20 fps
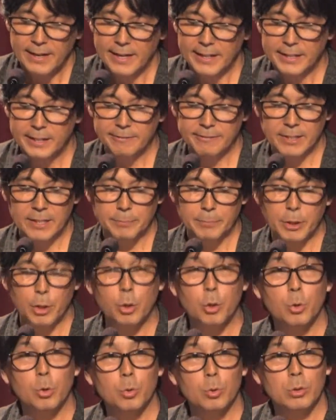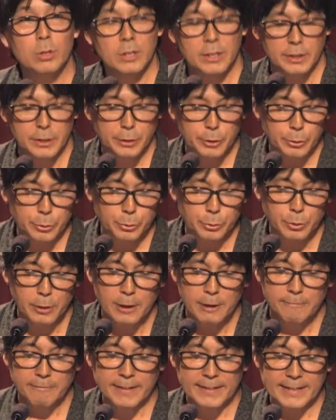and developed a whole new
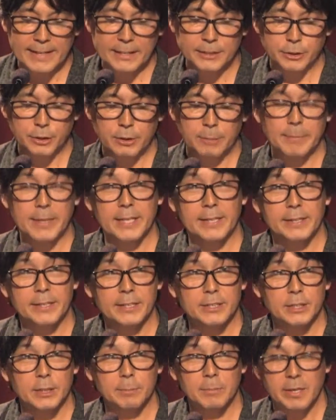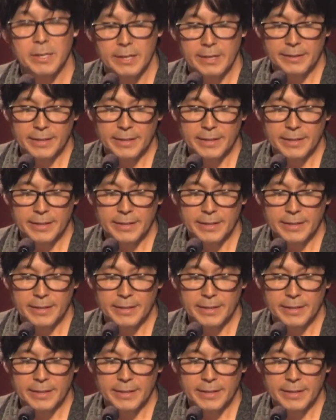financial mechanism